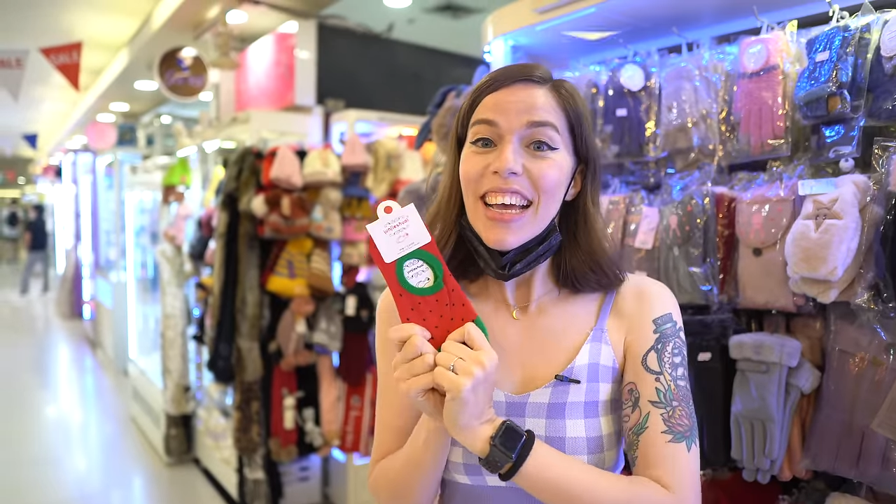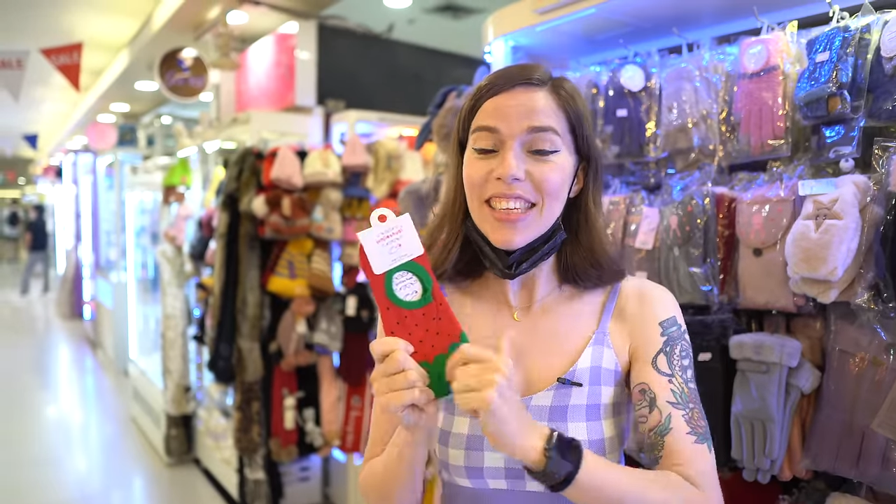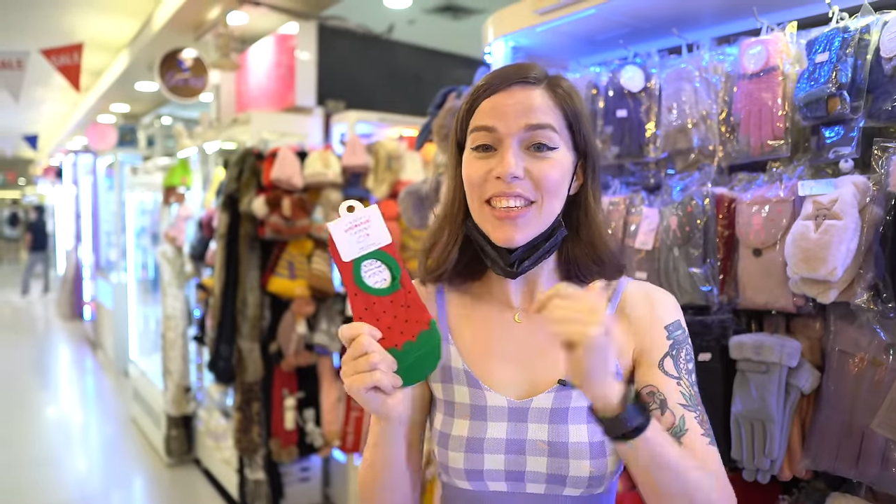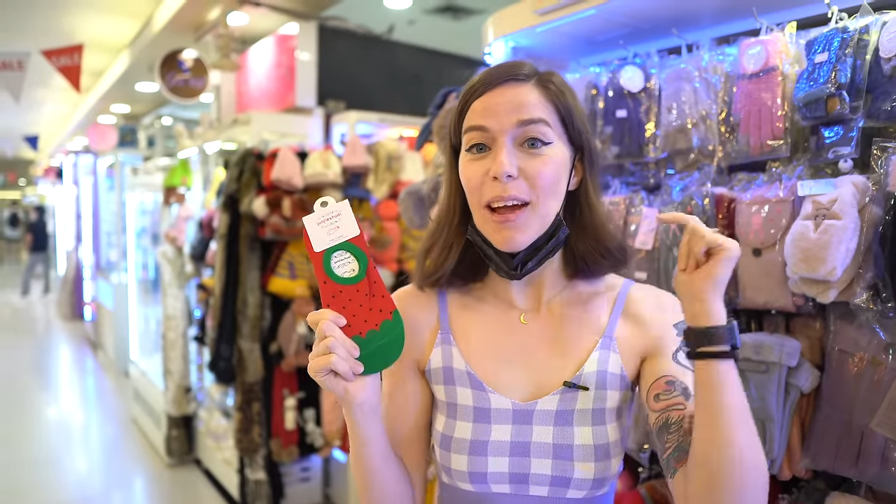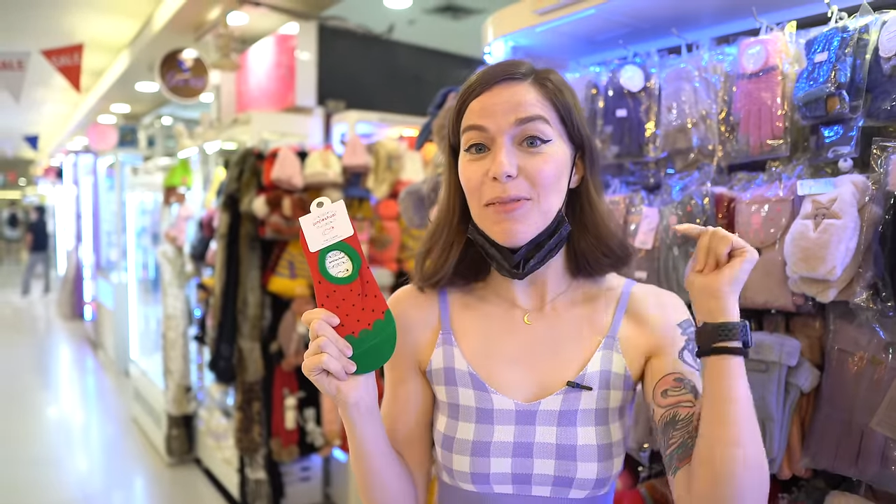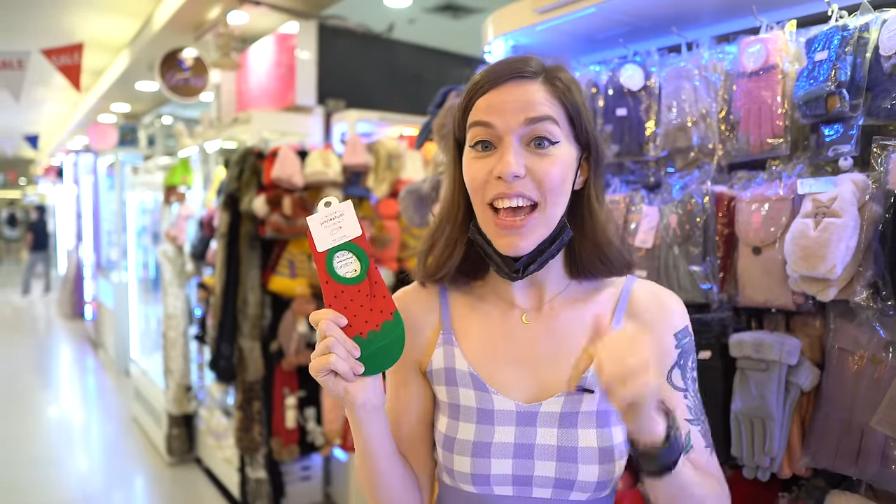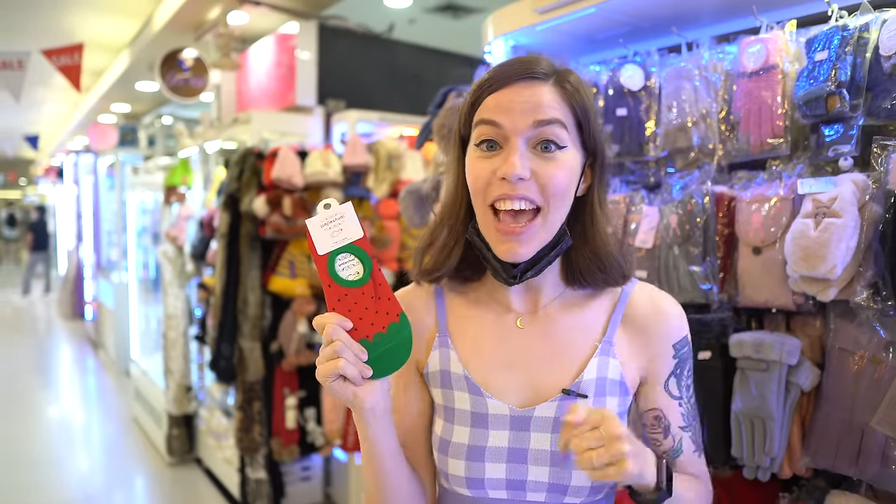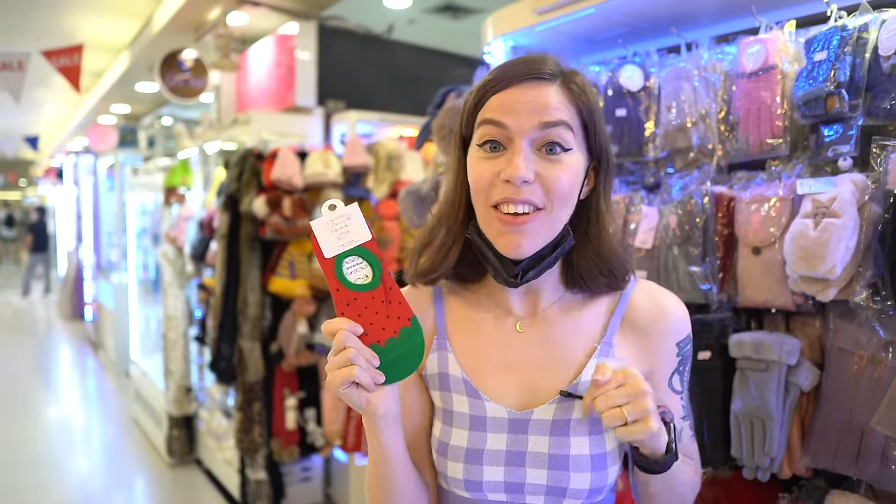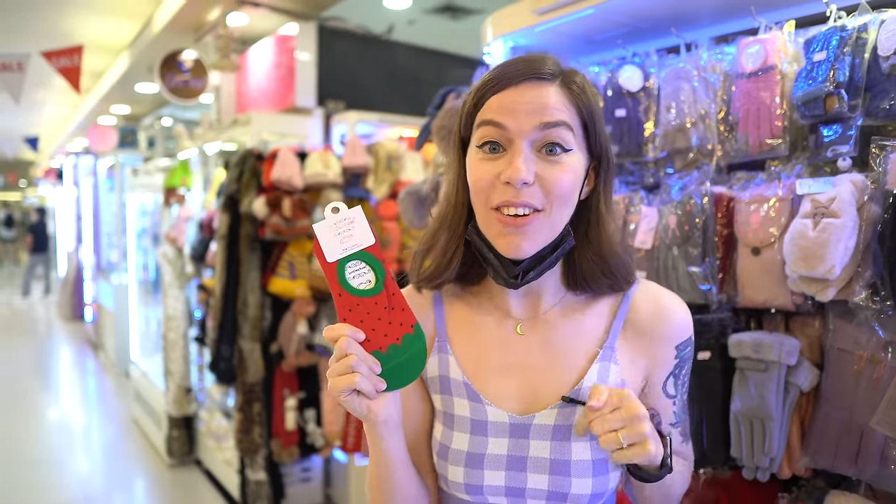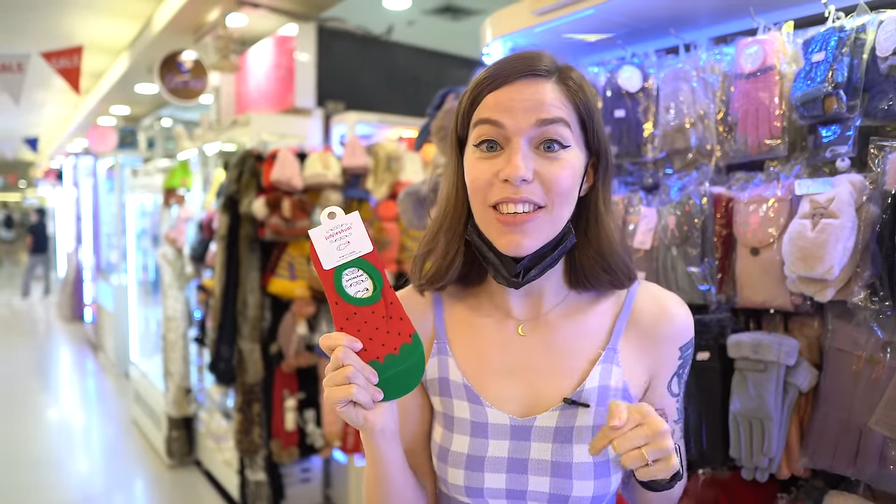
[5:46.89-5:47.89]
It's time to
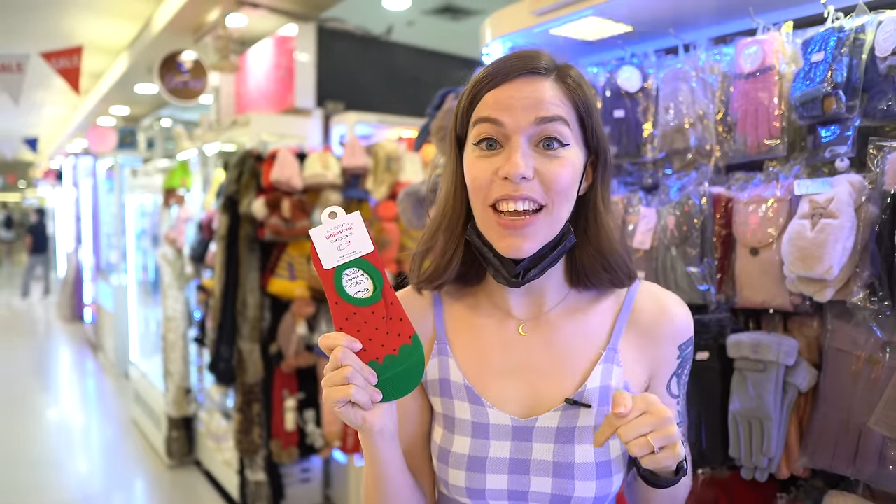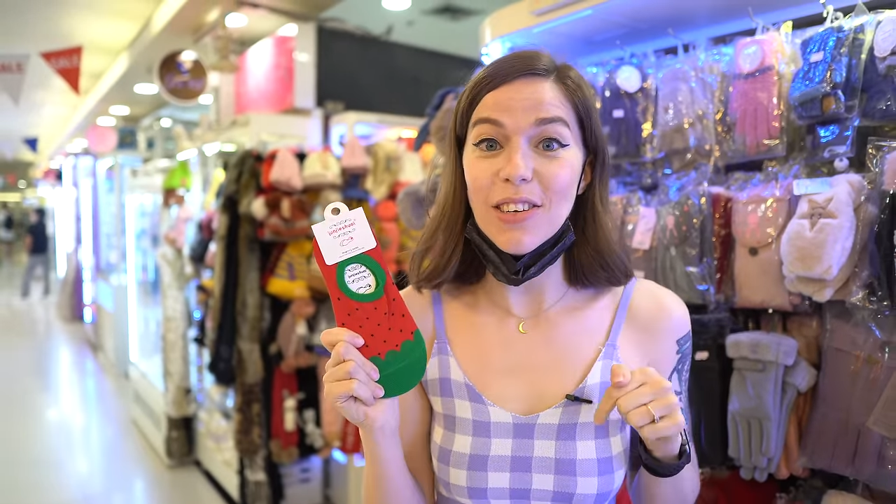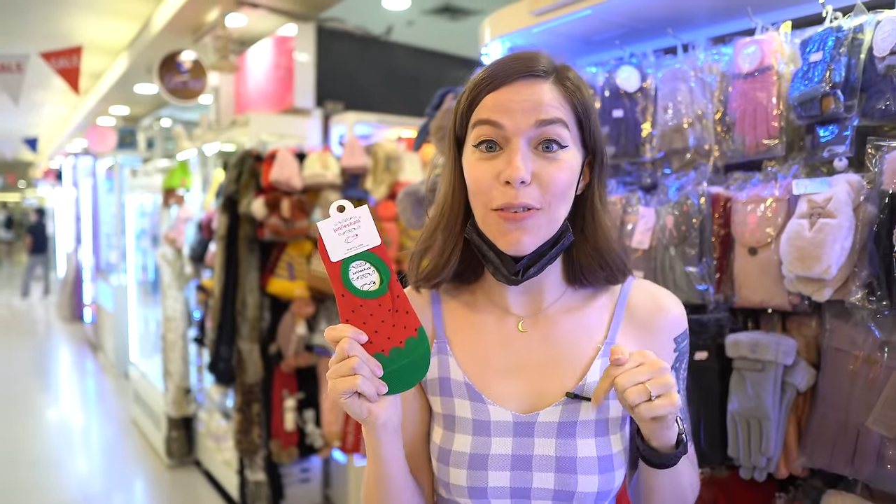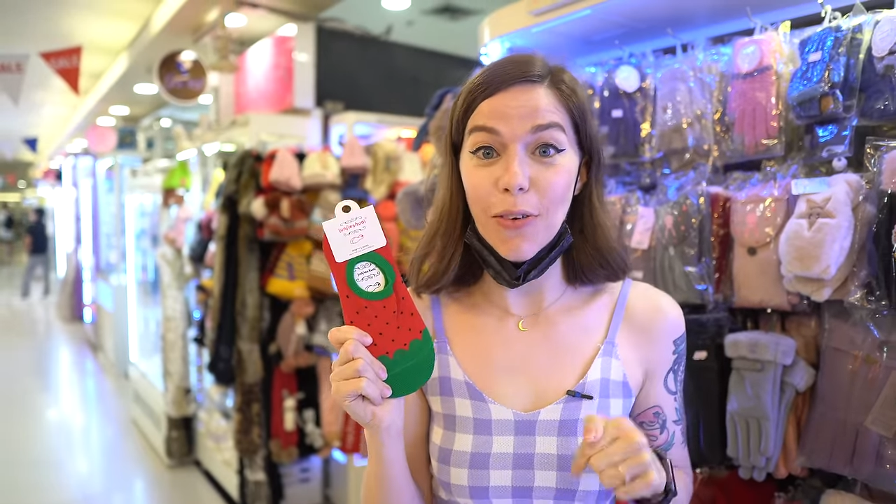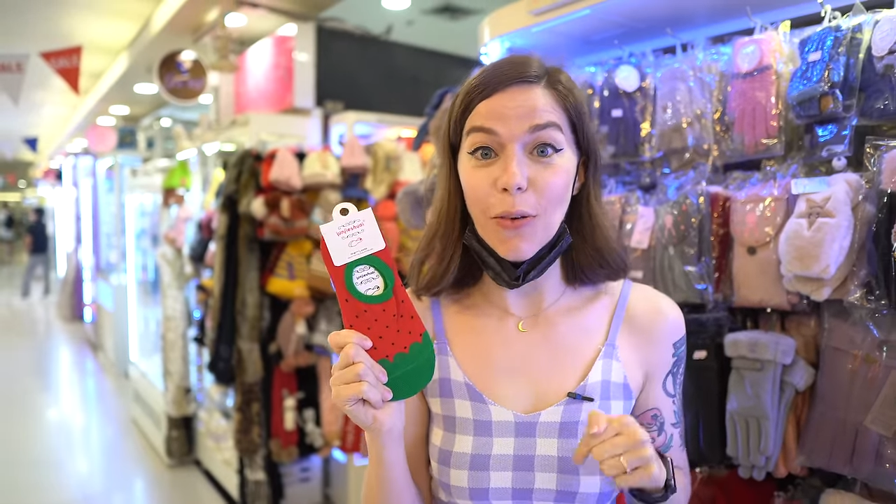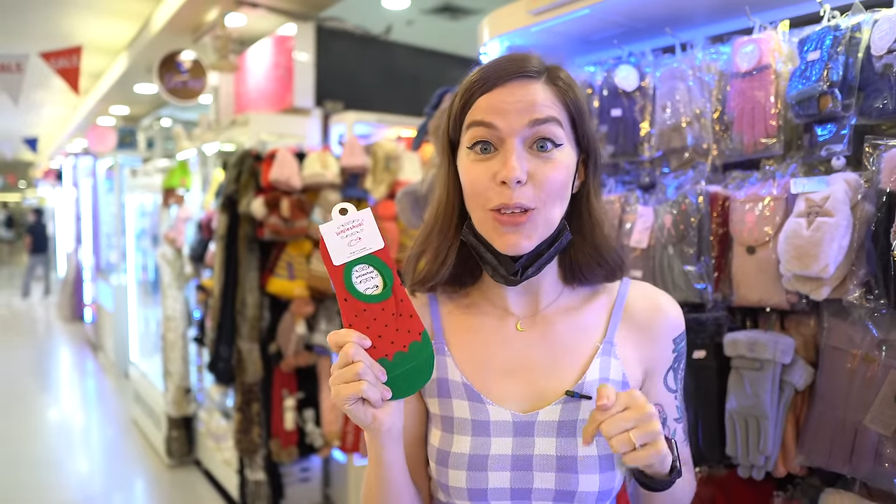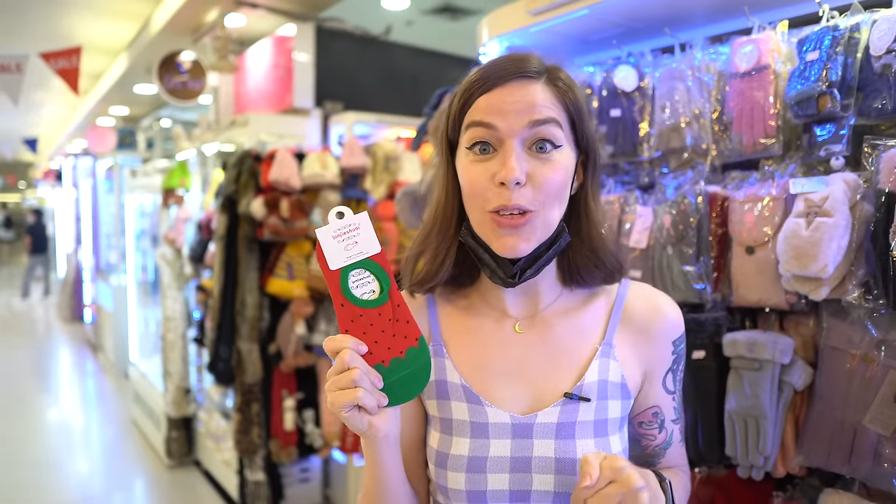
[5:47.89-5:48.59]
head on down to floor